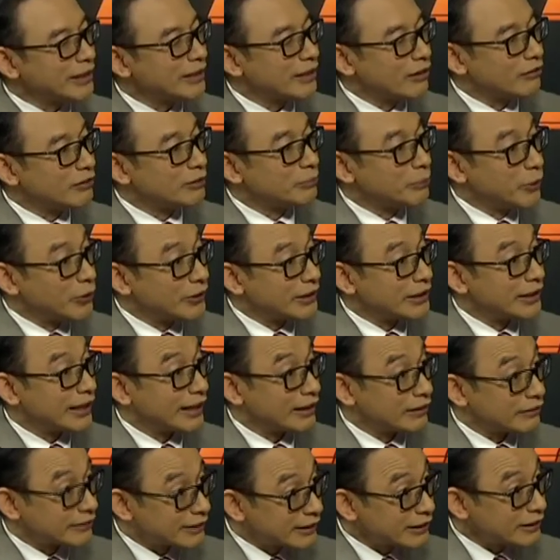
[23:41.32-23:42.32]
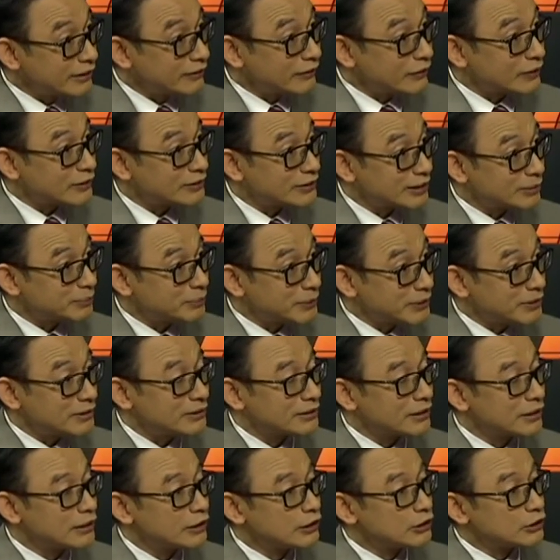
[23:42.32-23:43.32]
our body healthy, for example,
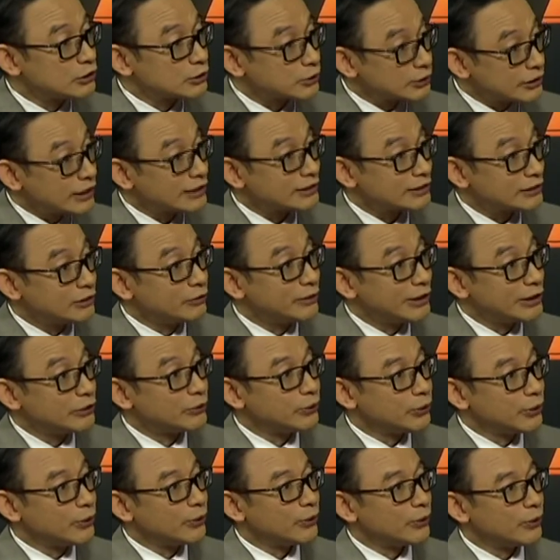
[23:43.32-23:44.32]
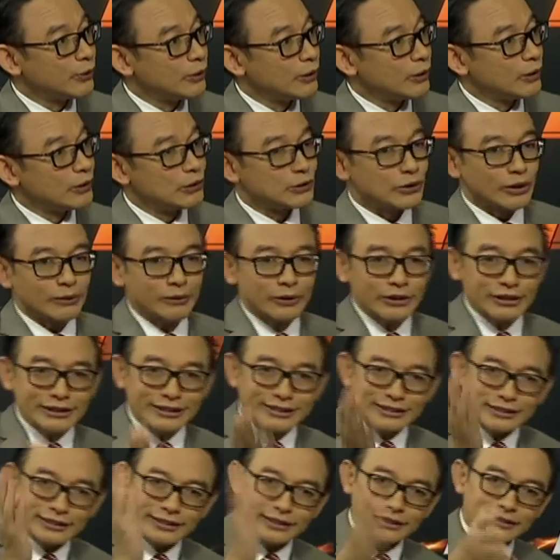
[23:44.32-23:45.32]
so that's the way to go. So I'm going to
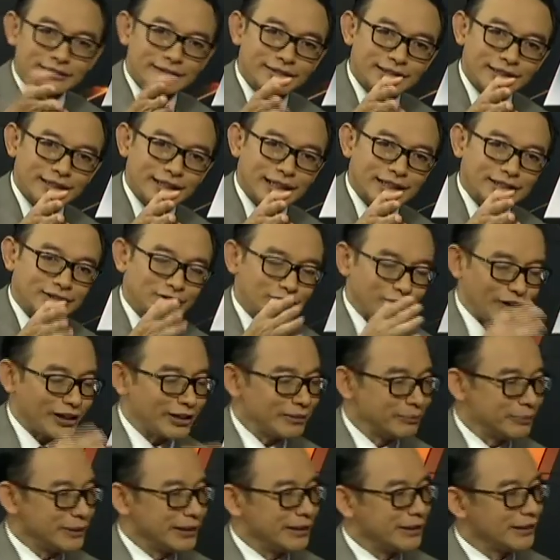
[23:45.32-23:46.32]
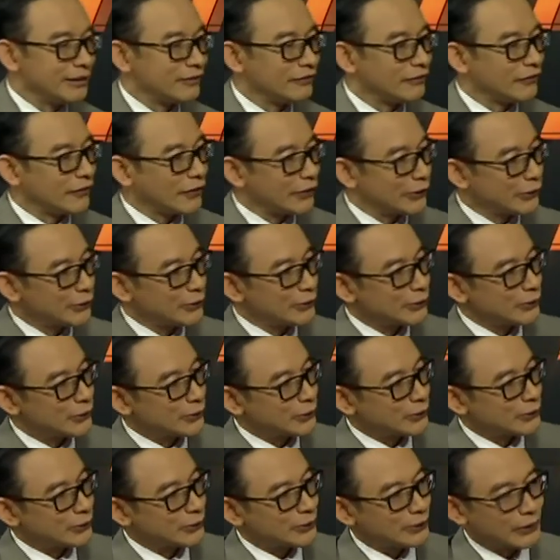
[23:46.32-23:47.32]
steal the last 1 minute for you
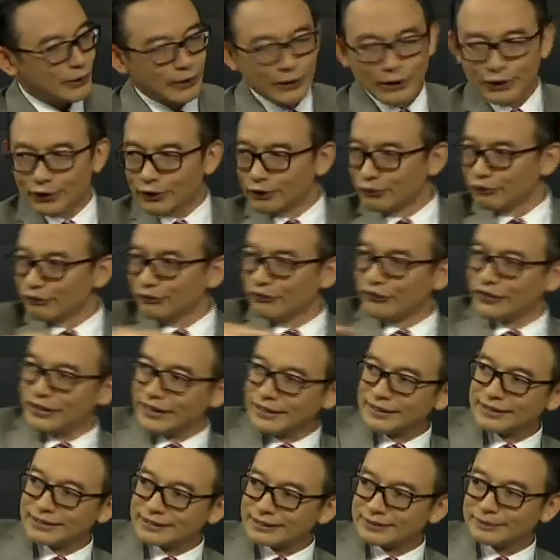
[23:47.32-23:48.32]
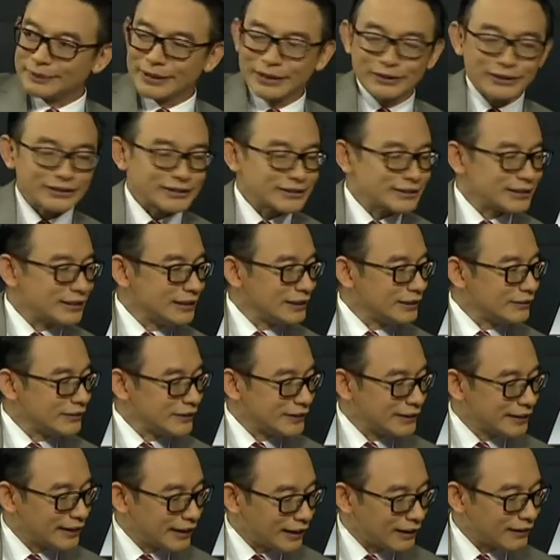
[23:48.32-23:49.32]
to convince, because
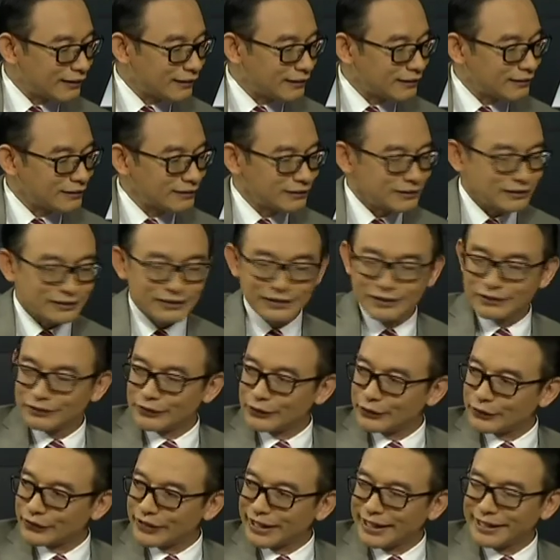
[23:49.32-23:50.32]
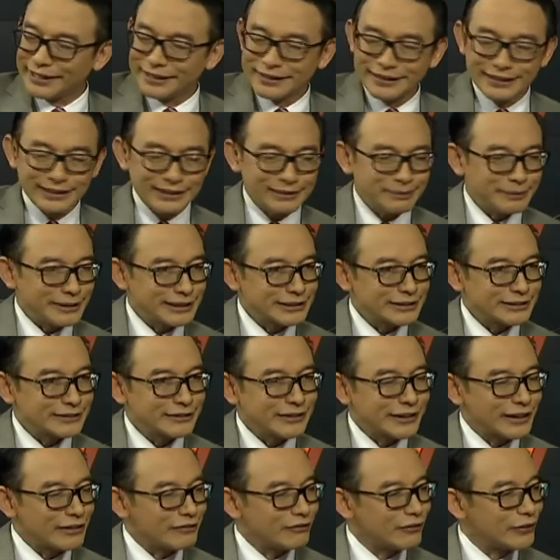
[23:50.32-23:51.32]
even now, if you're 18 in Malaysia, you
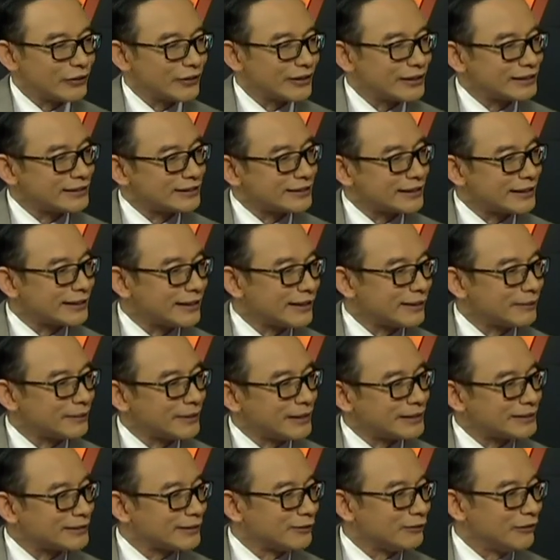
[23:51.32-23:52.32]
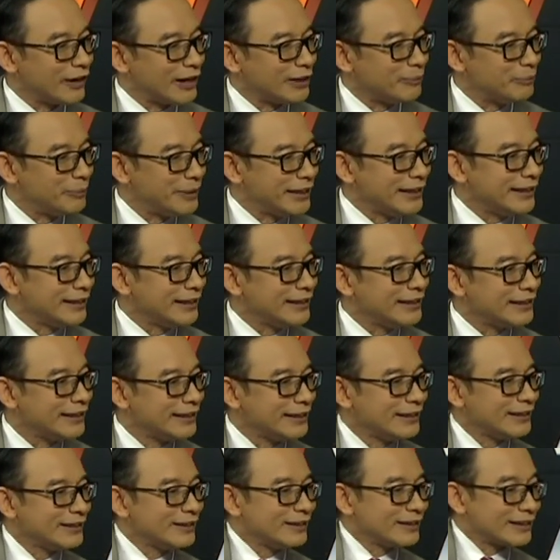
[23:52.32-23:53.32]
can vote and stand up as a YB
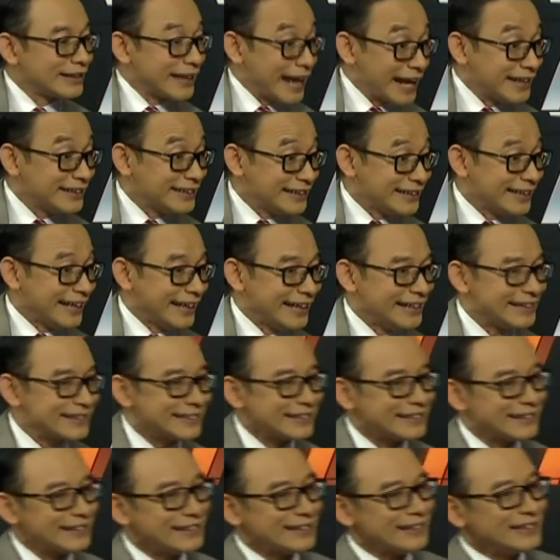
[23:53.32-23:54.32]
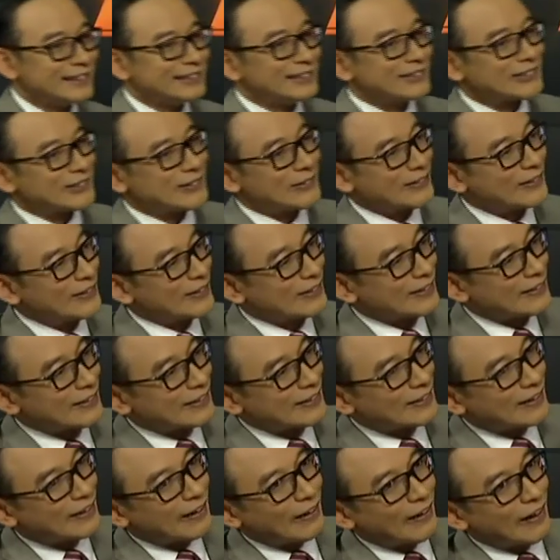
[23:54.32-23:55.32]
candidate. So
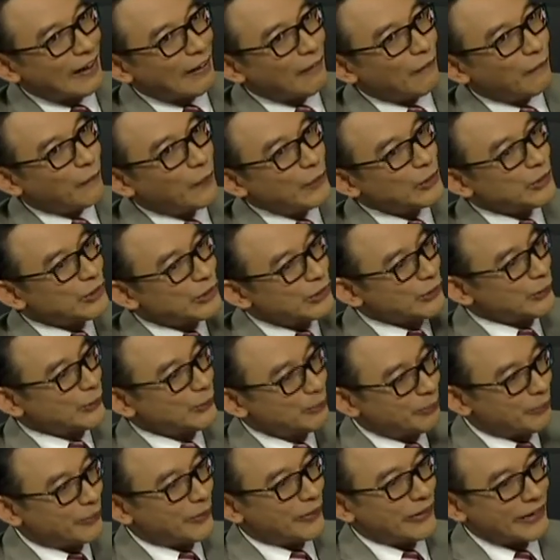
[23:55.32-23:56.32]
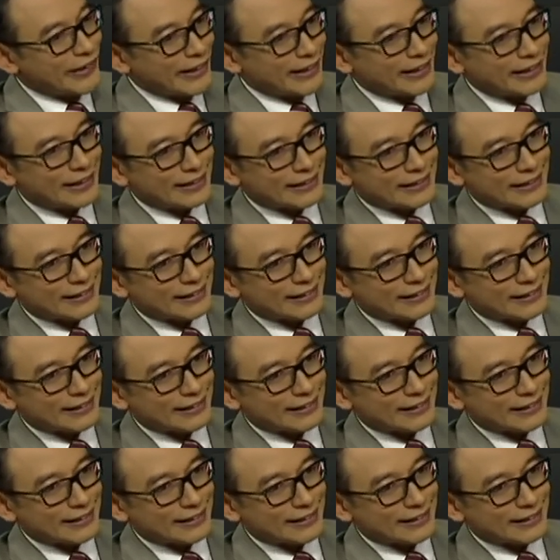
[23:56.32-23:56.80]
would you bring